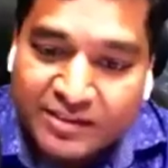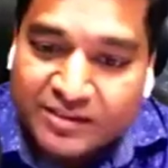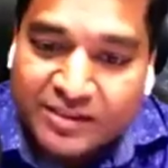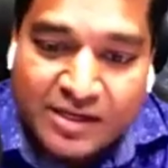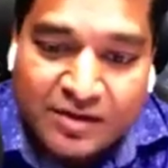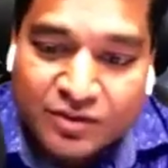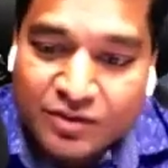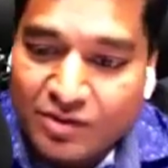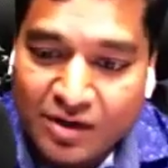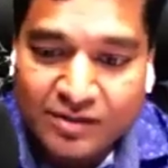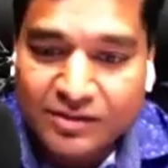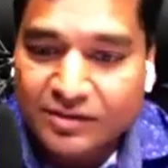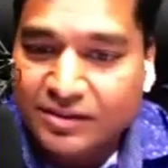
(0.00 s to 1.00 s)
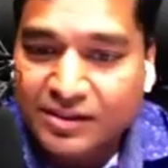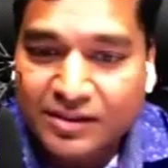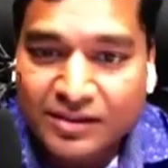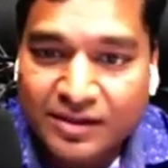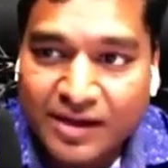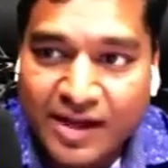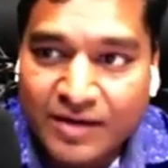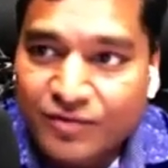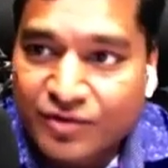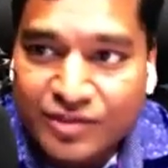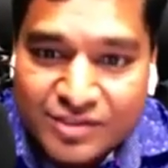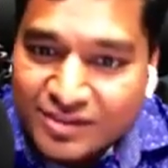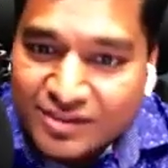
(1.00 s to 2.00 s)
they could not
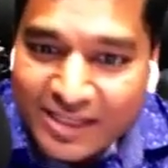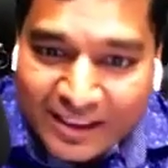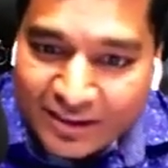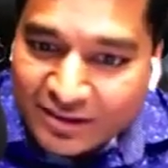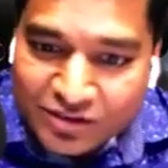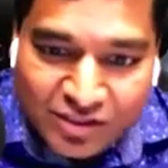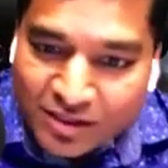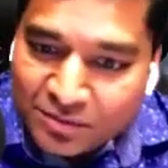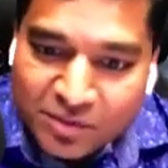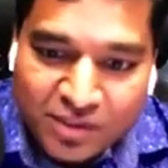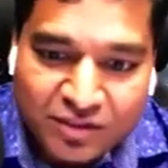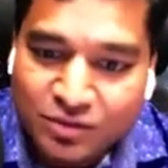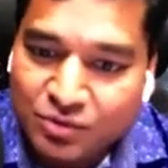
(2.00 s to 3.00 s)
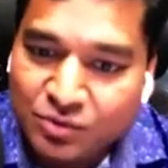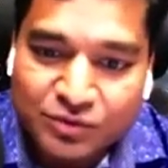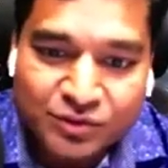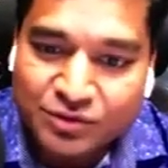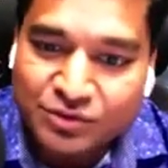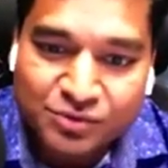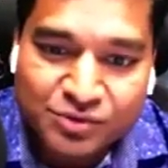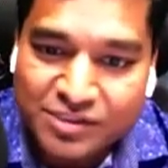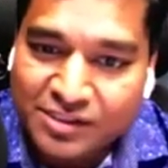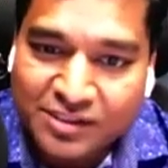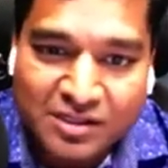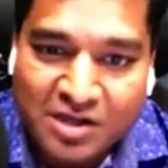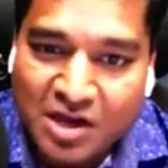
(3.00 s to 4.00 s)
envision that this can be a tool to see
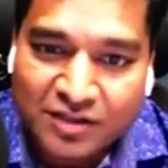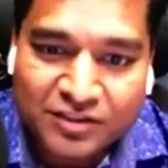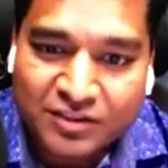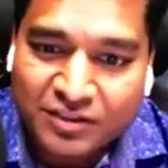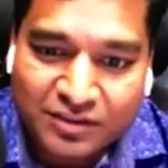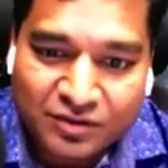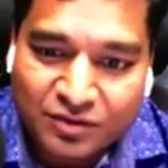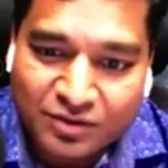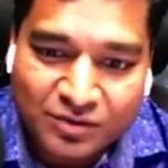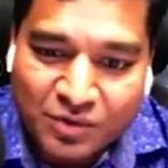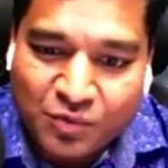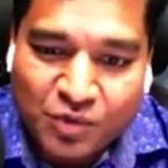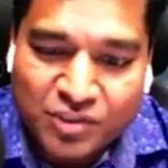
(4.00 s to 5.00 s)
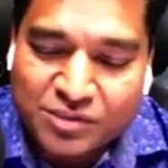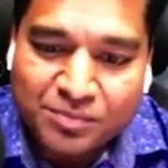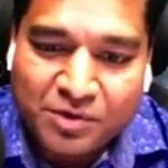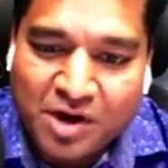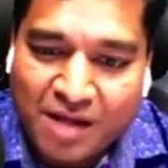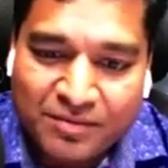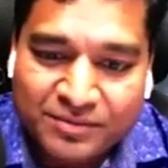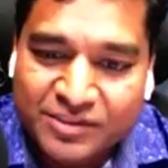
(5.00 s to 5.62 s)
a doctor, or what's the problem?